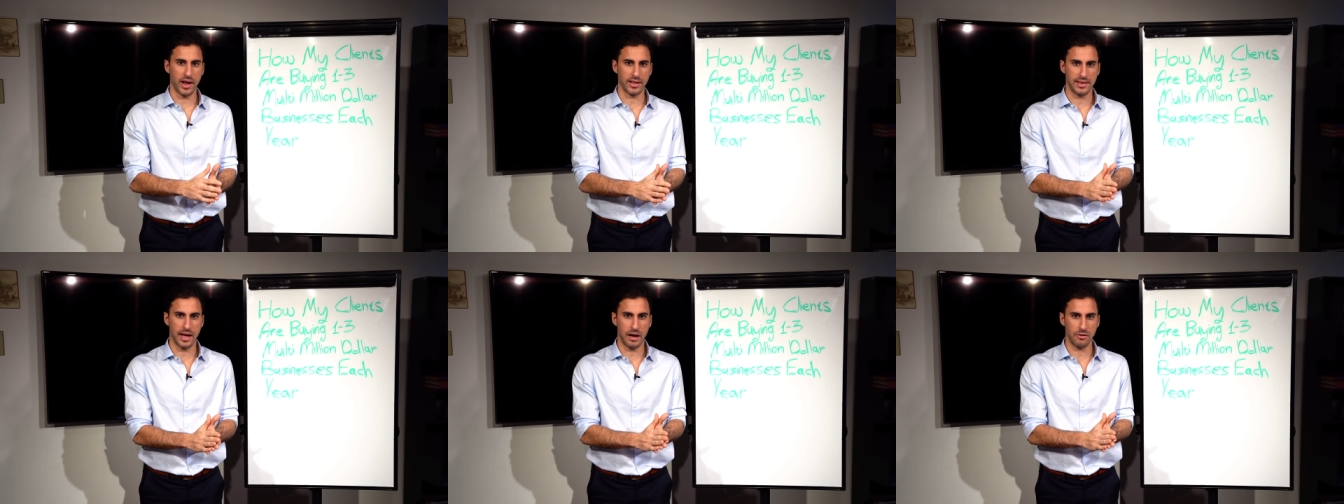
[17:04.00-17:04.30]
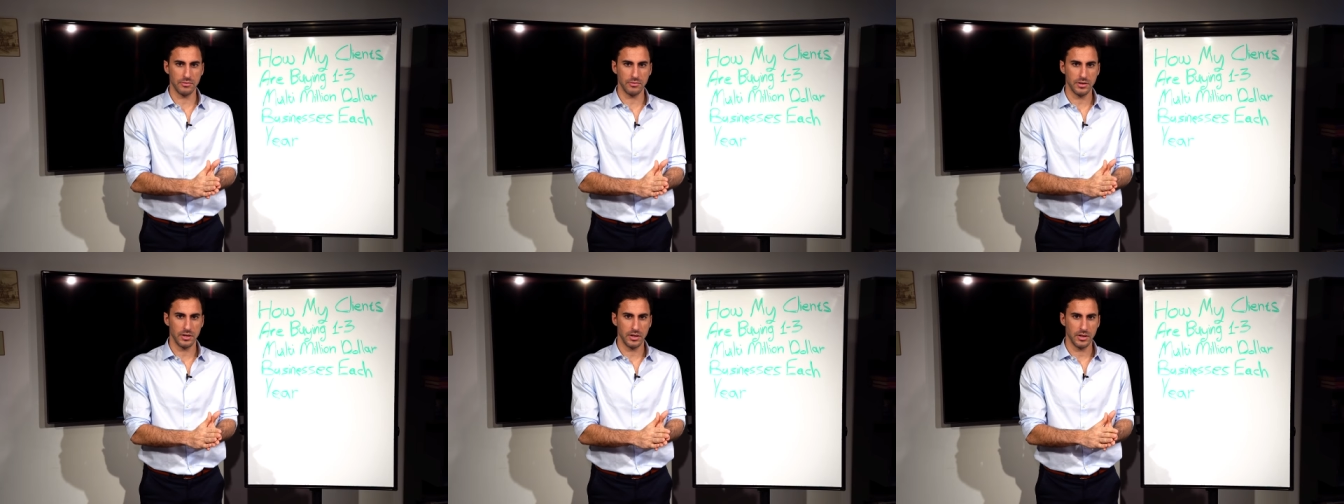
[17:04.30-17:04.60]
right
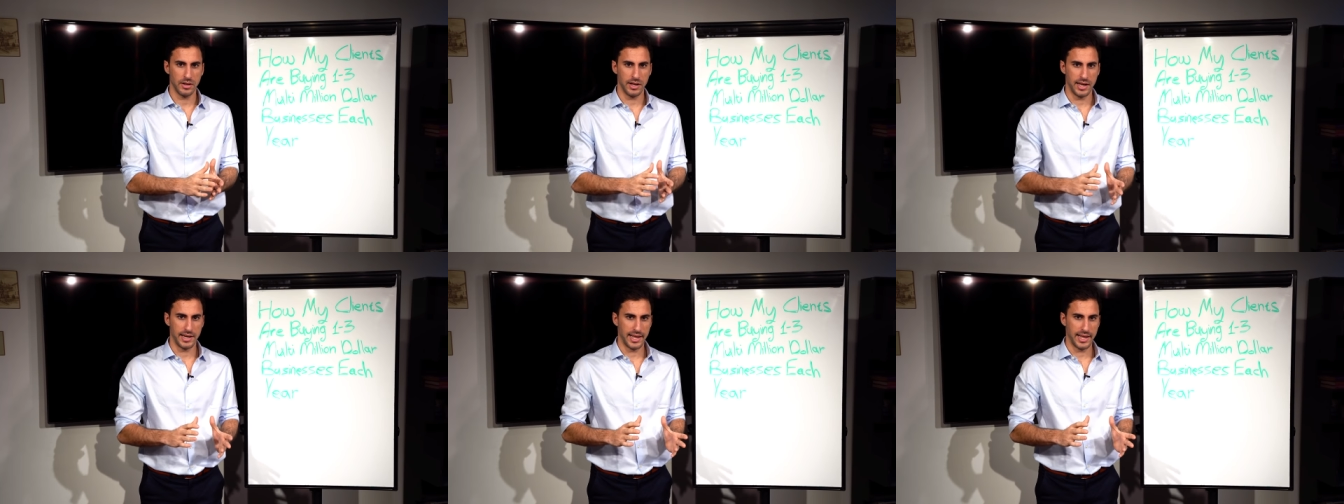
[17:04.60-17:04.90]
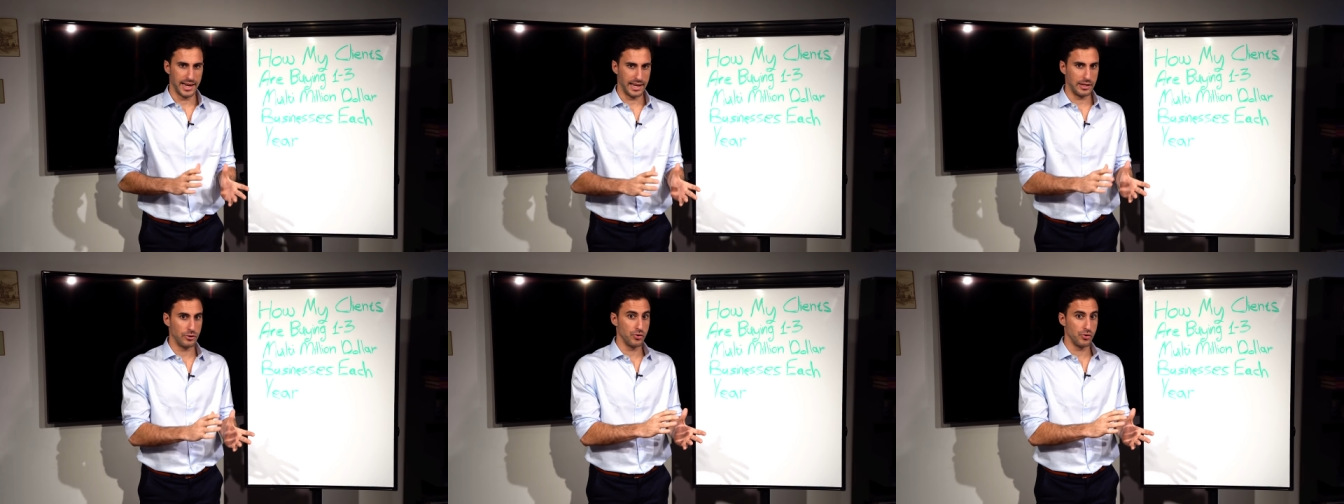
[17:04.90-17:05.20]
now and
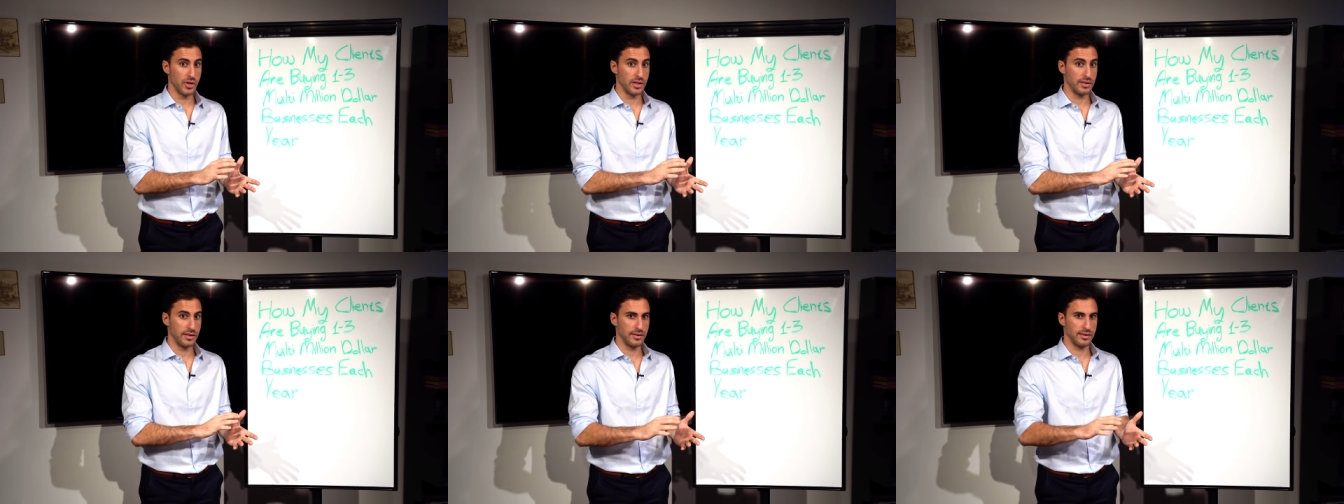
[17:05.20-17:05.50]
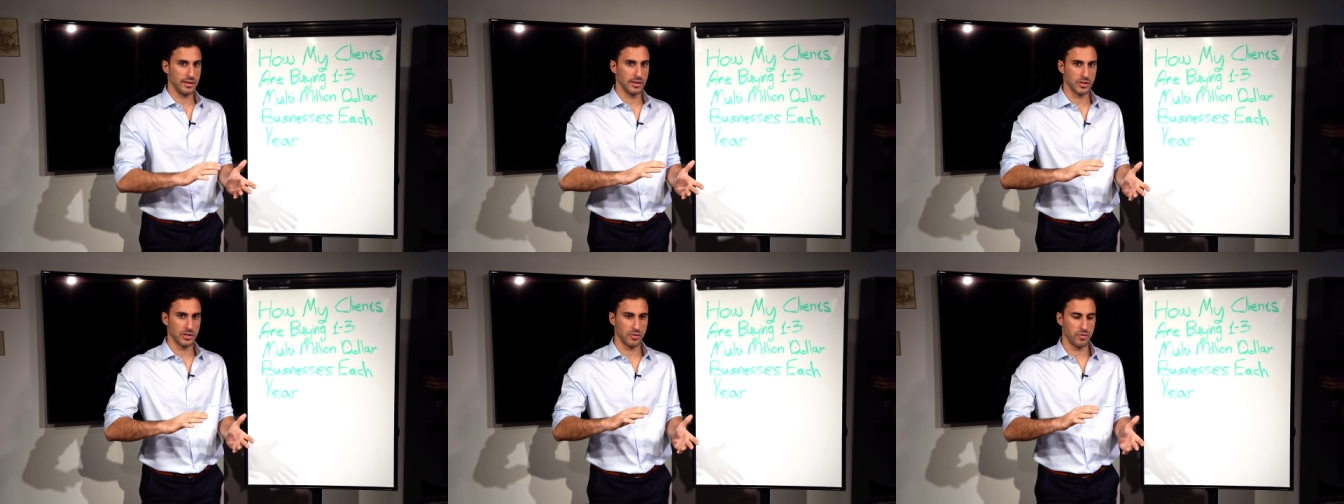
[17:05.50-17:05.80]
get into the
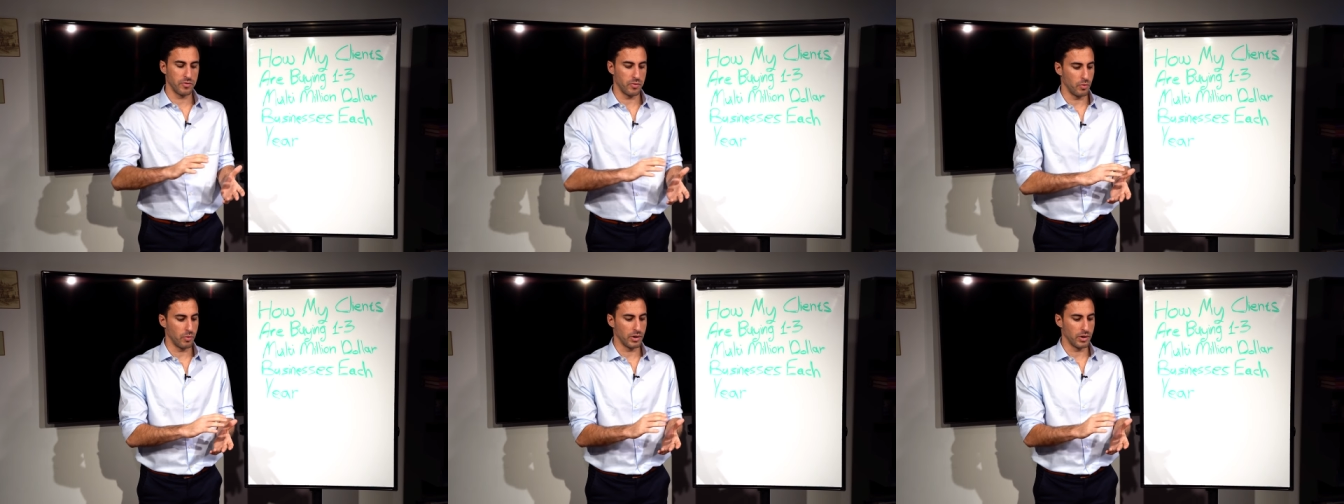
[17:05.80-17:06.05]
details of